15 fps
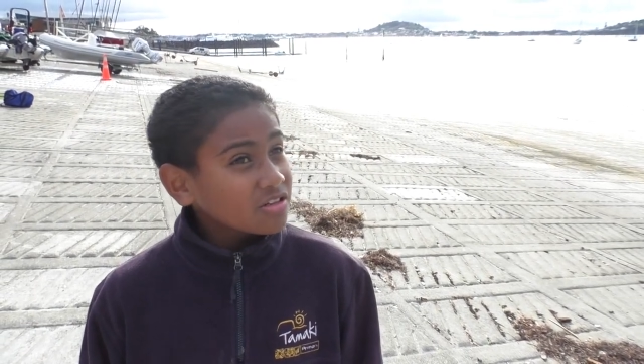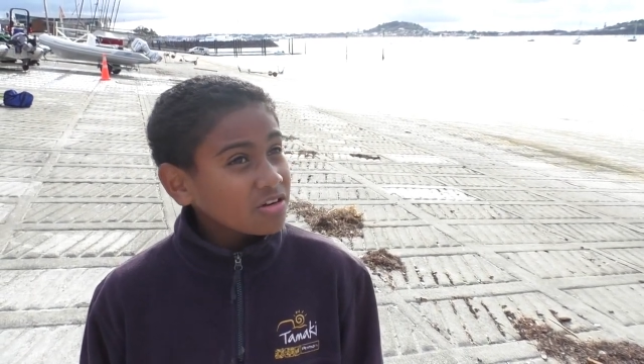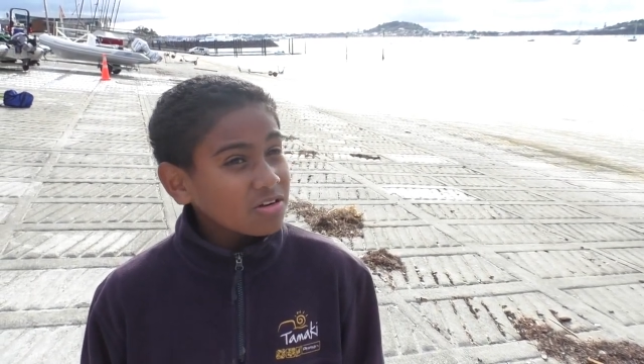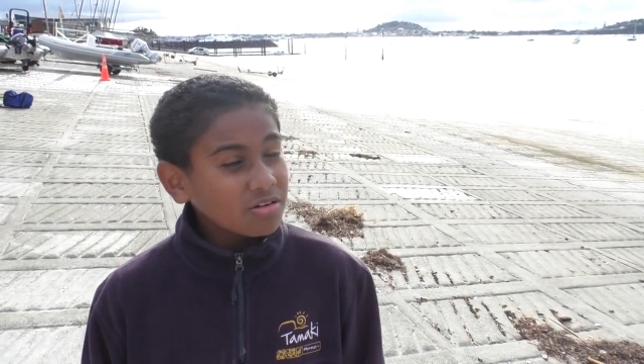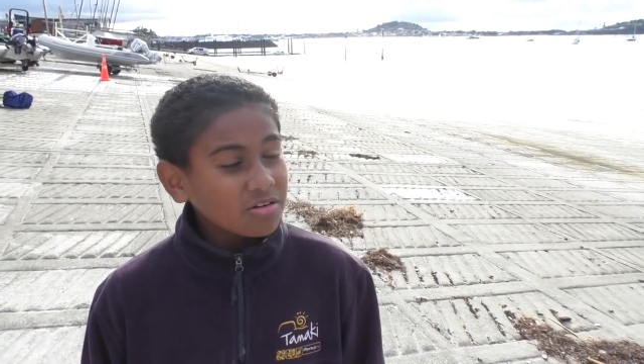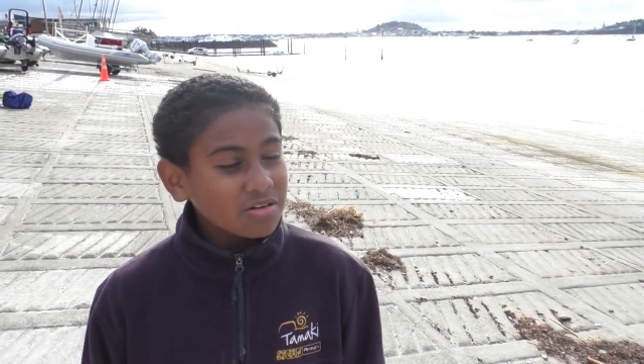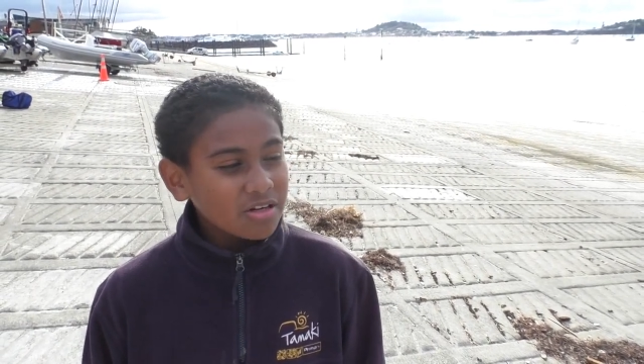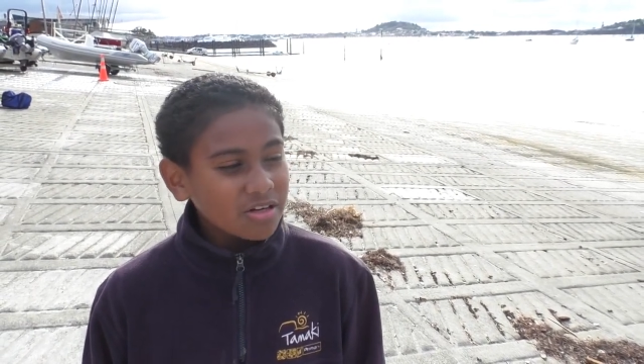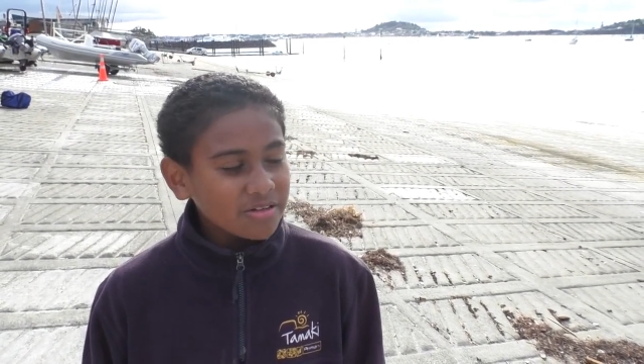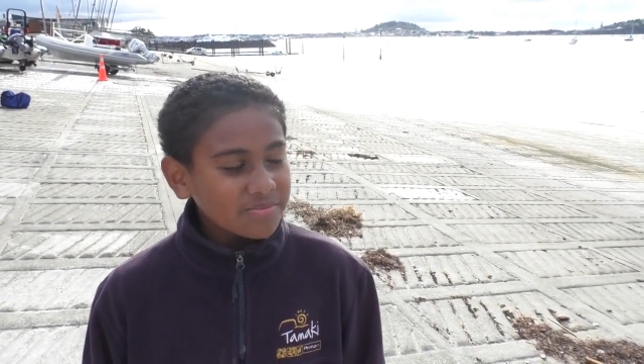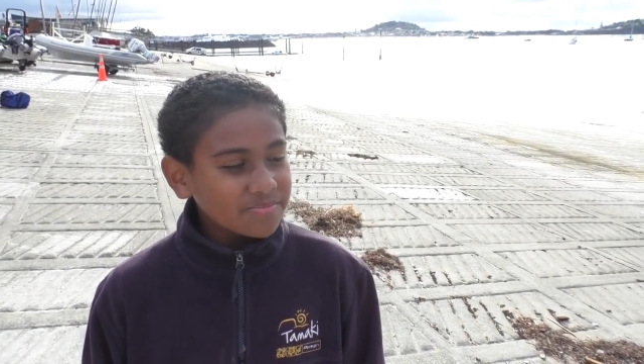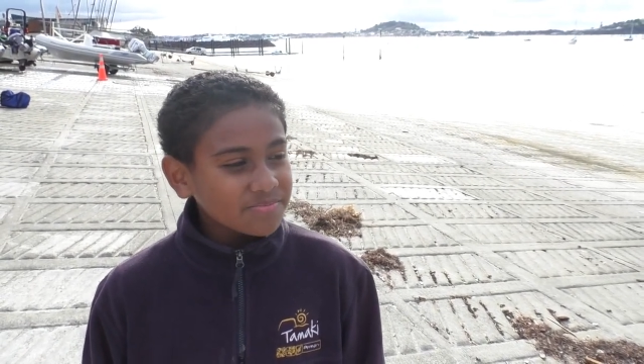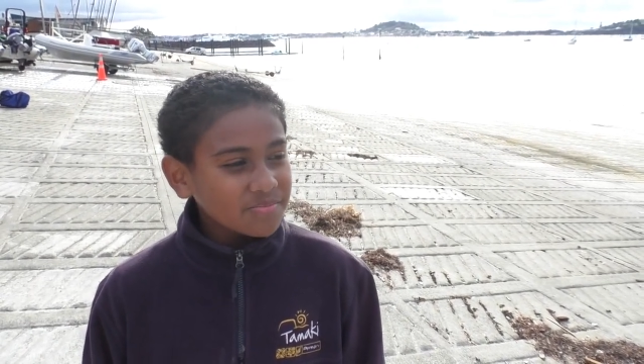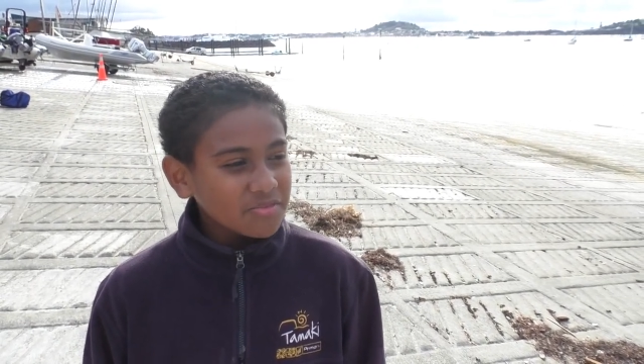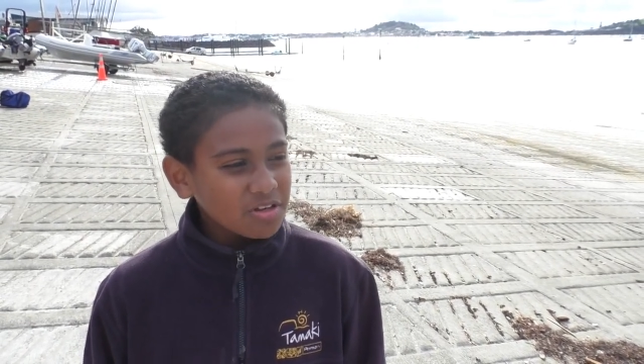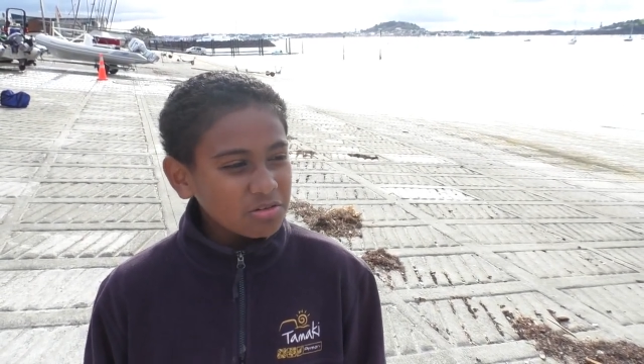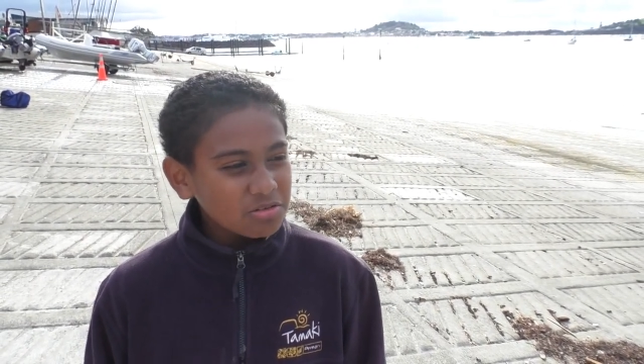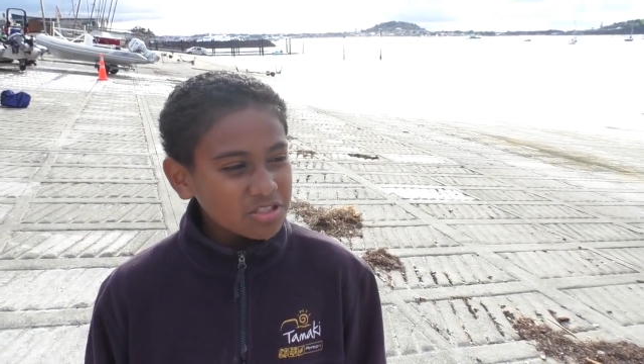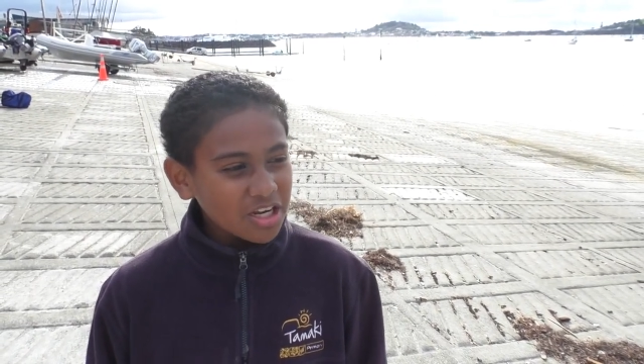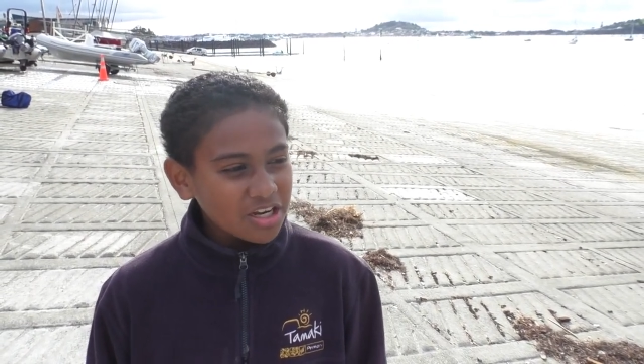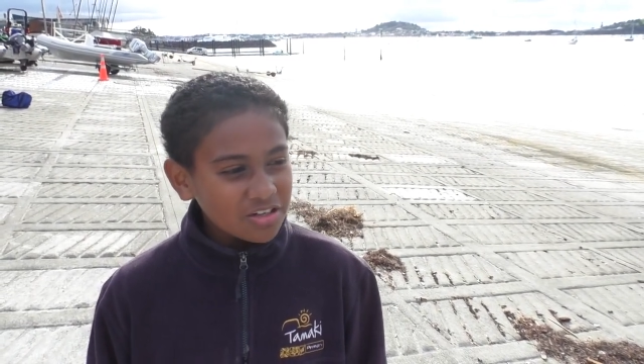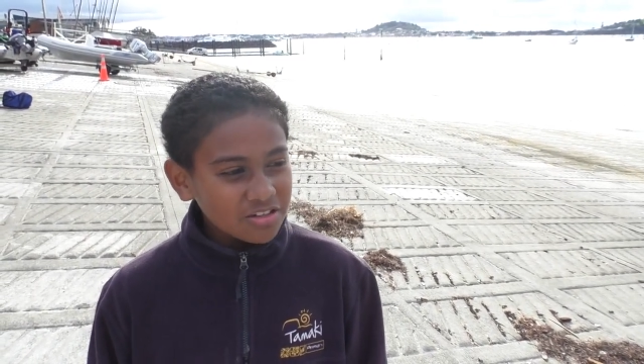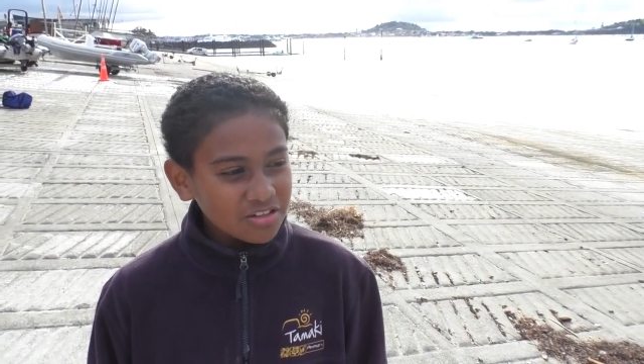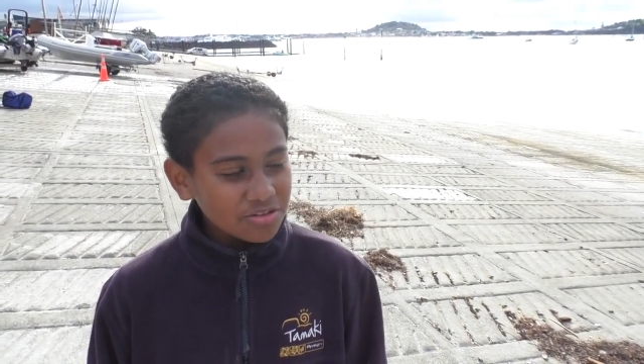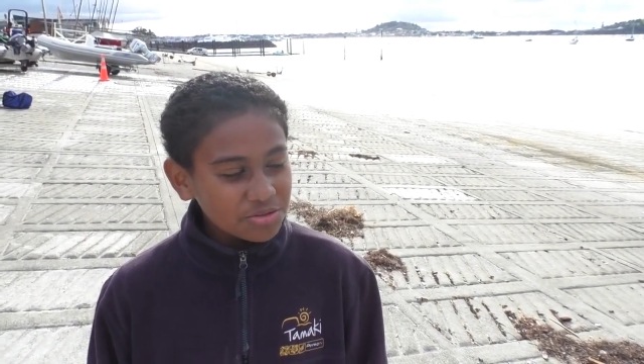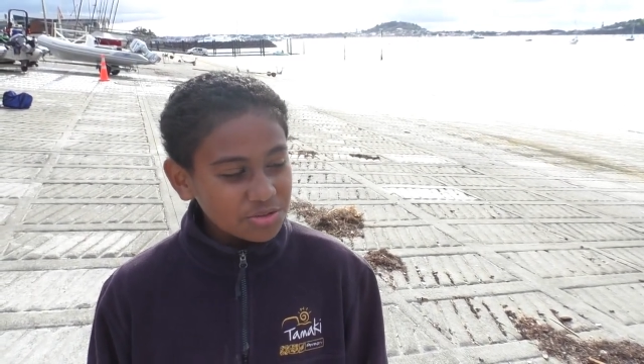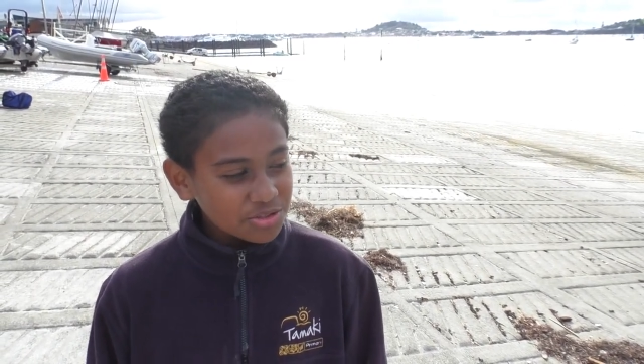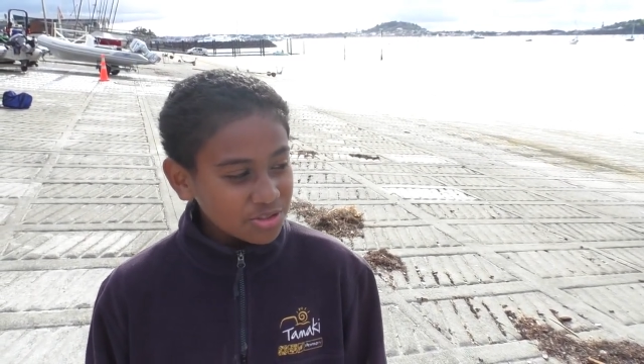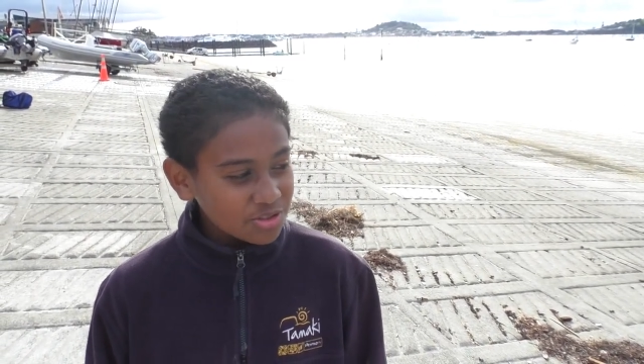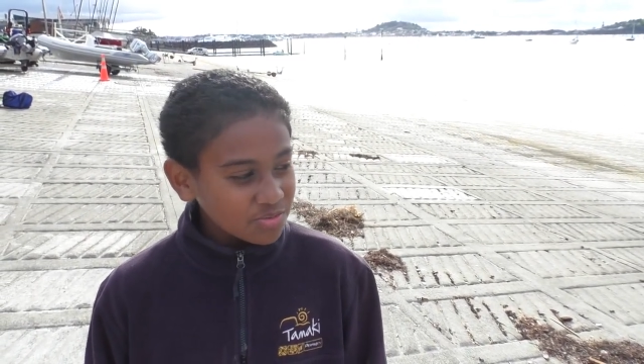Oh, um, it was kind of, it
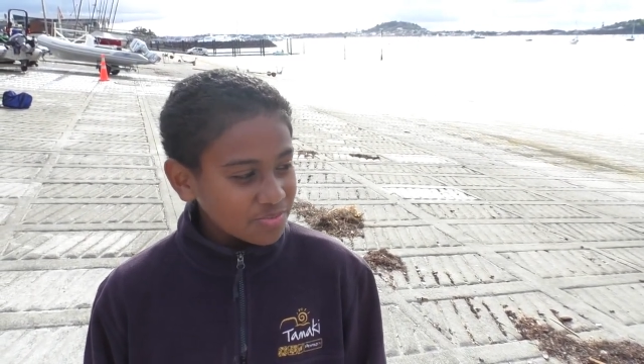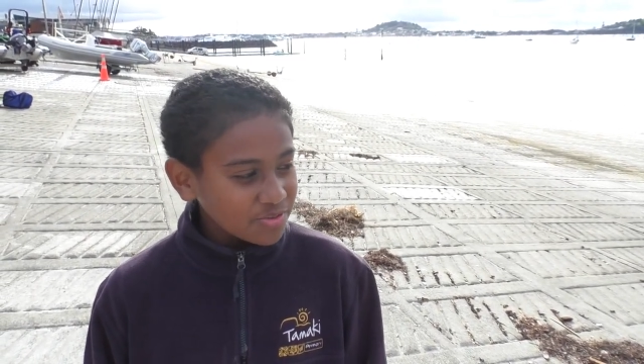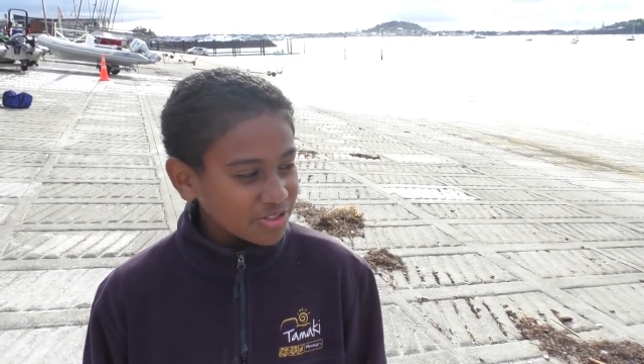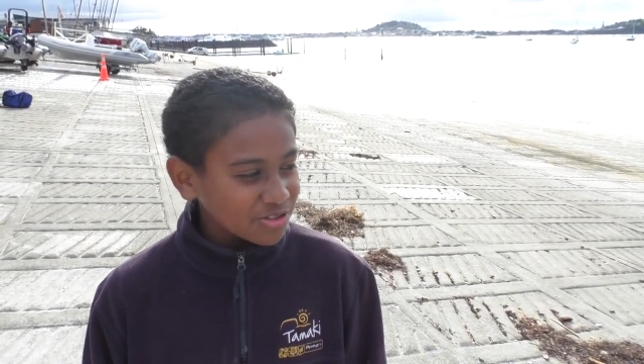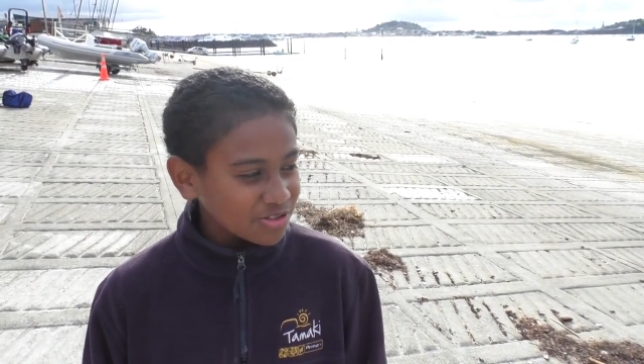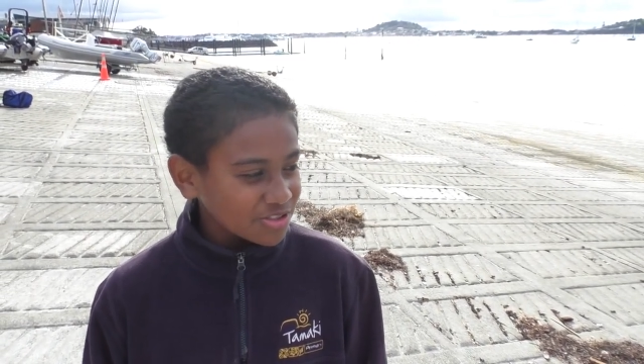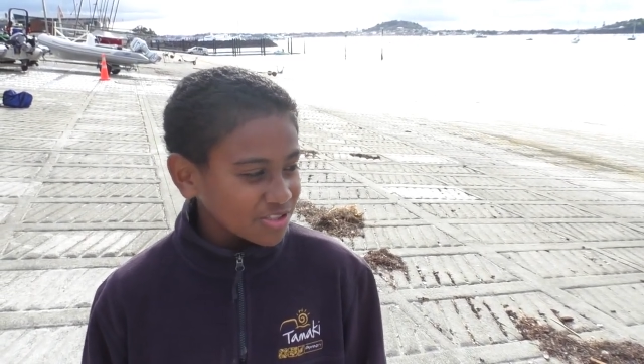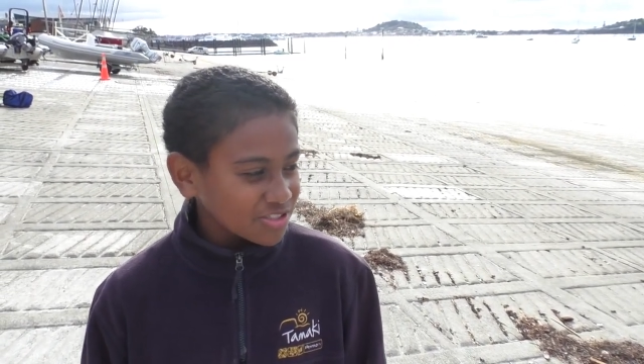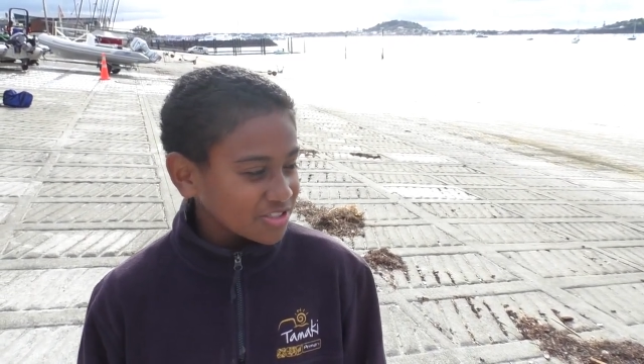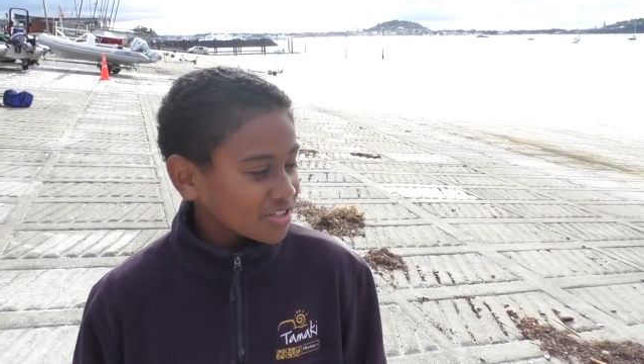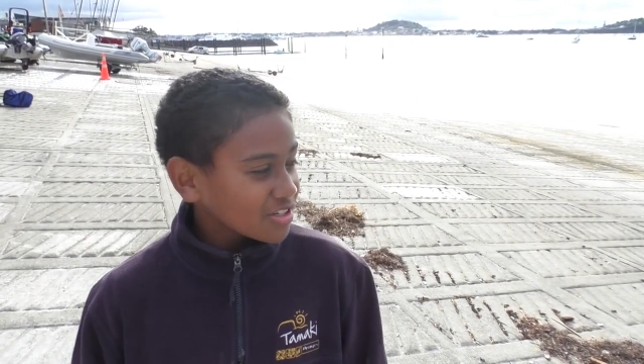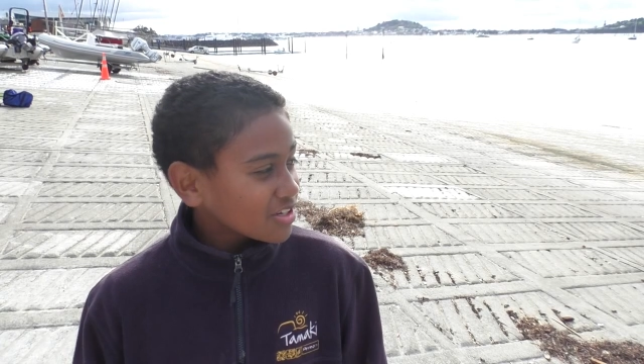was good because